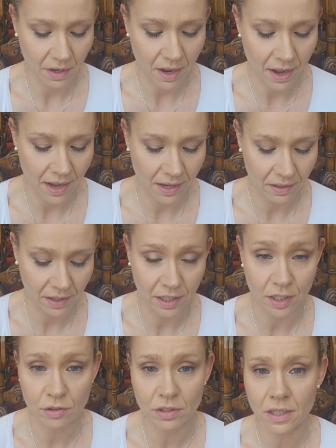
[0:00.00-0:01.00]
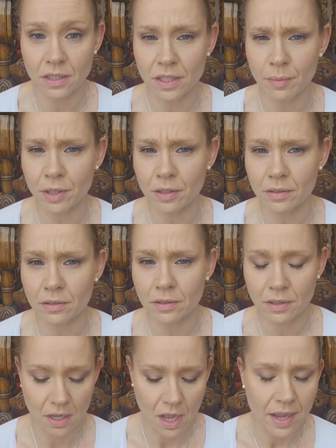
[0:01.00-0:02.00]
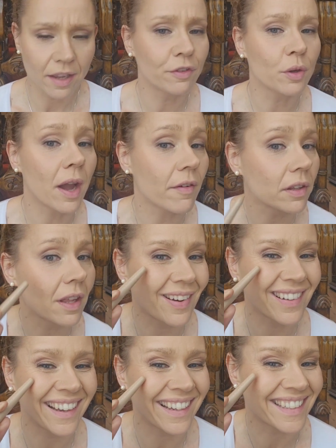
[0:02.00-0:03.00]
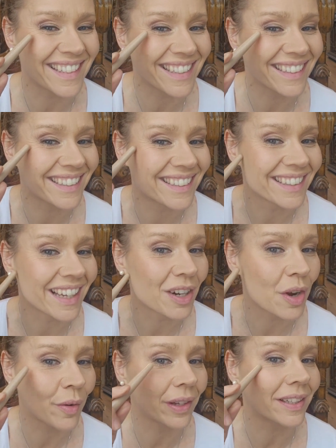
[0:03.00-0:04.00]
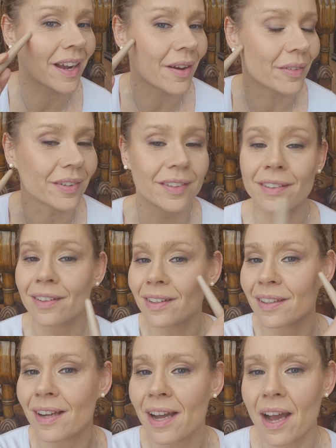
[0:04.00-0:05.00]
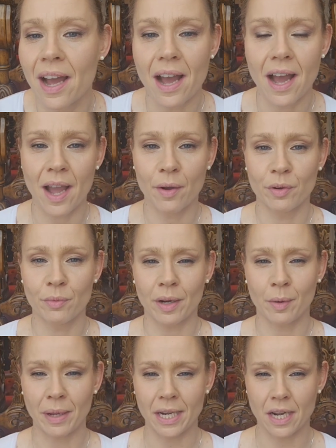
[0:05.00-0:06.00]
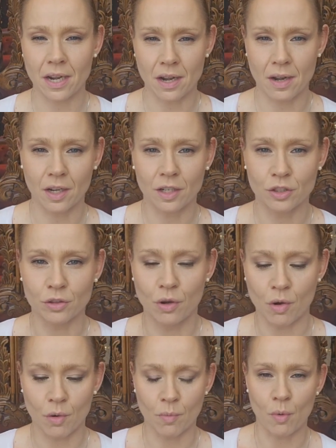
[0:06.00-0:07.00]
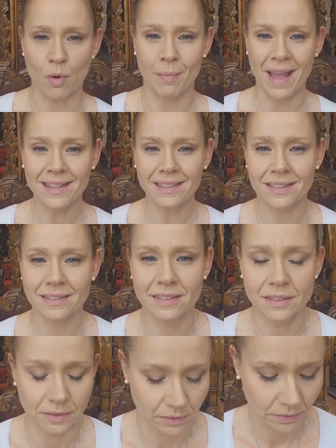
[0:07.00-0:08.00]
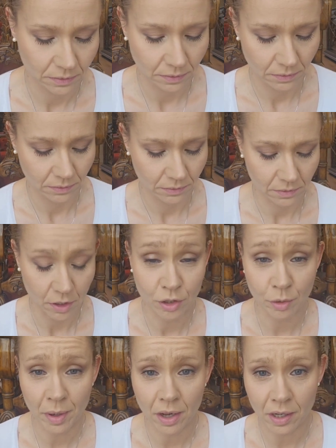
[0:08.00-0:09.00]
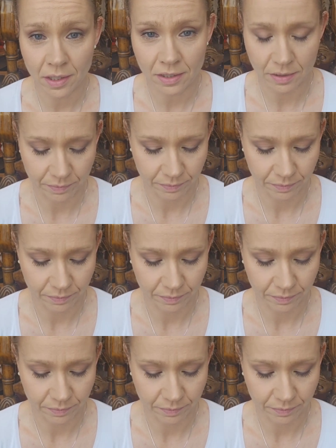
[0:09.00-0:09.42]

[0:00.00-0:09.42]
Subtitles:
I like using shimmer. If you have a lot of lines, like going down, I would recommend to go more matte on your products.